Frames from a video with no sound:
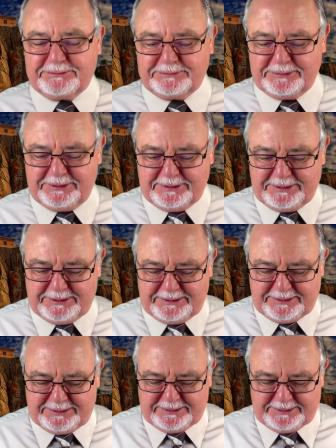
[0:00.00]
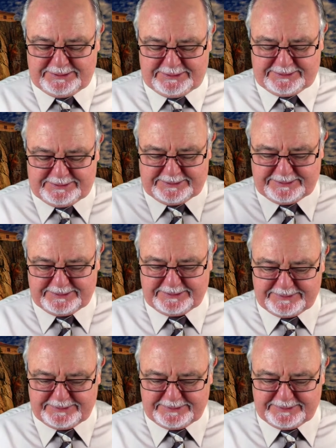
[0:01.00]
(silence)